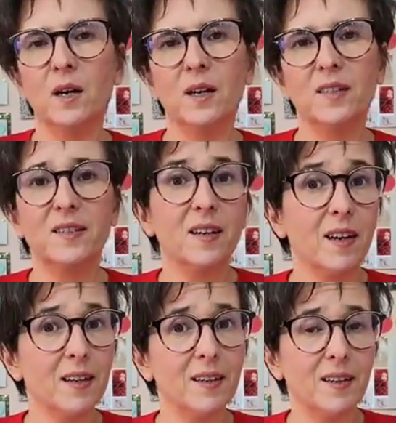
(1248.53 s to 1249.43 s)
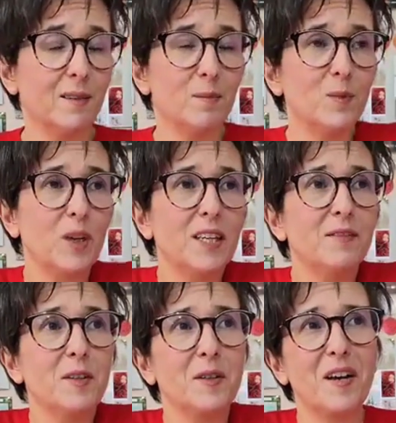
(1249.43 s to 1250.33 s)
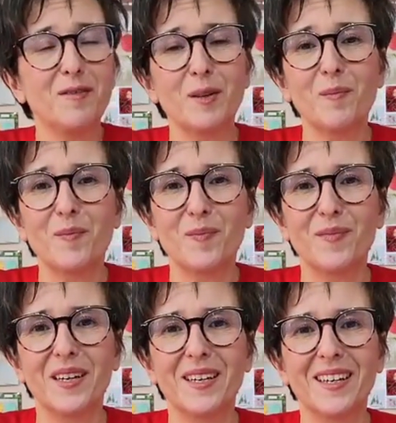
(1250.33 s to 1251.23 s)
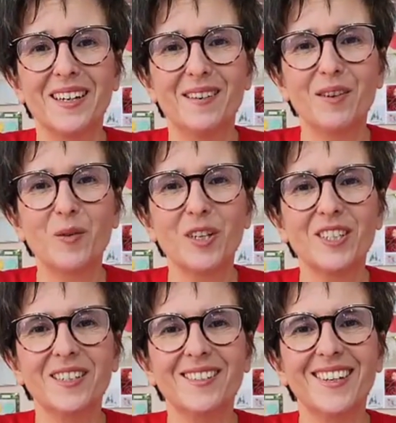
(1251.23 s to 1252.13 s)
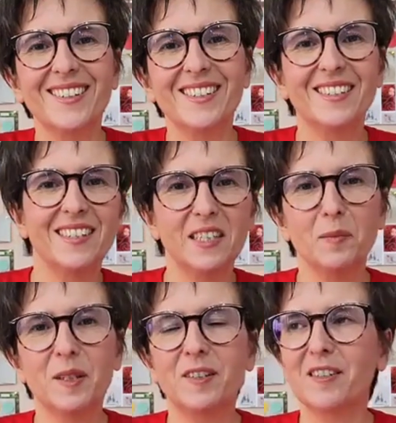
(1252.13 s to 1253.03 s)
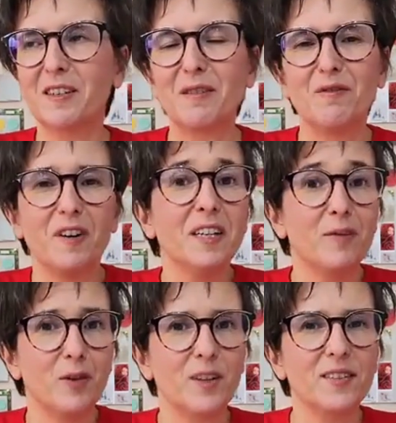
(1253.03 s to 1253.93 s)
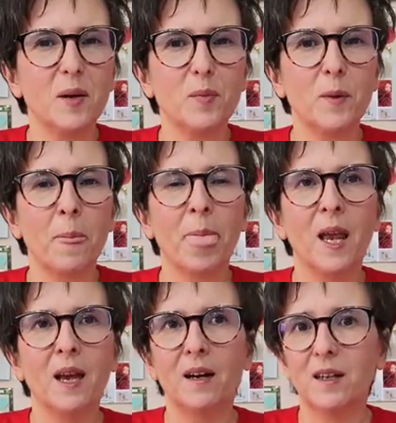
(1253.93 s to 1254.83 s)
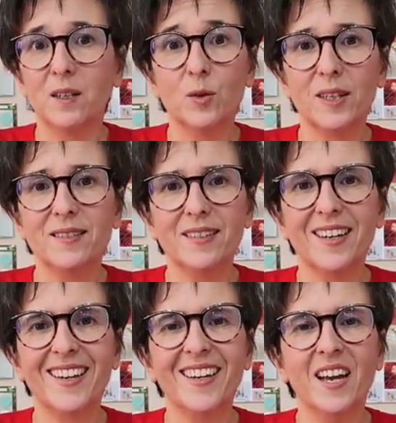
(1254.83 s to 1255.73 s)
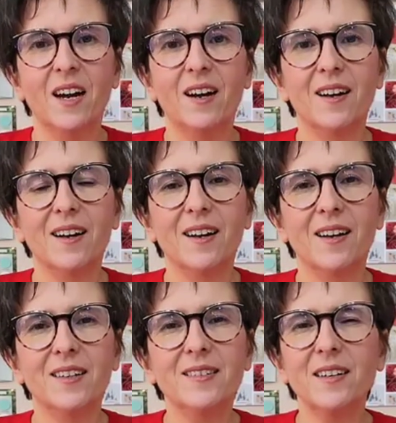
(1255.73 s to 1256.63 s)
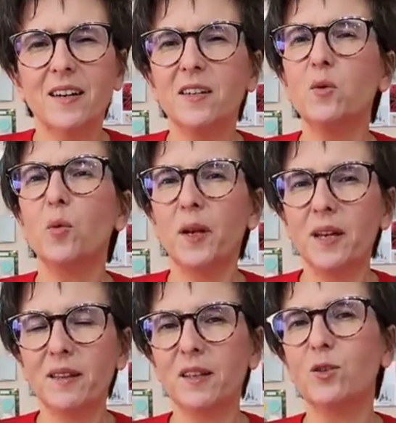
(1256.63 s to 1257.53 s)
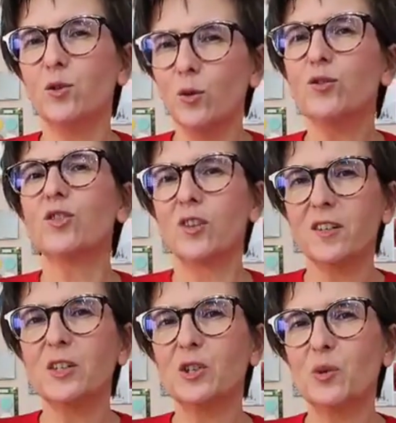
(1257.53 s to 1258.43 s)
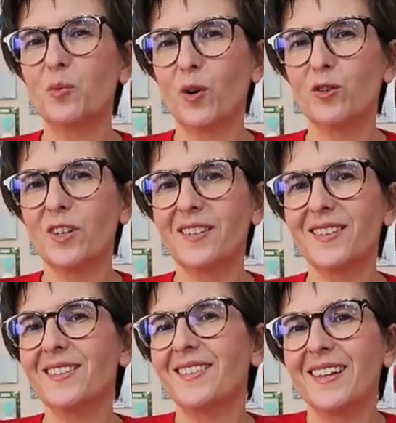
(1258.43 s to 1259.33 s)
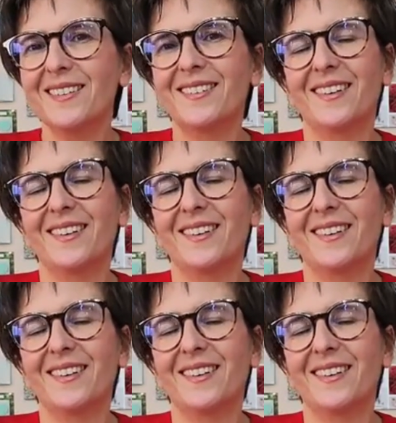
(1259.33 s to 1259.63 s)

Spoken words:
is there any, you can even have have a question that is a little bit funny. For example, you can say, is there any week that you don't start a new project that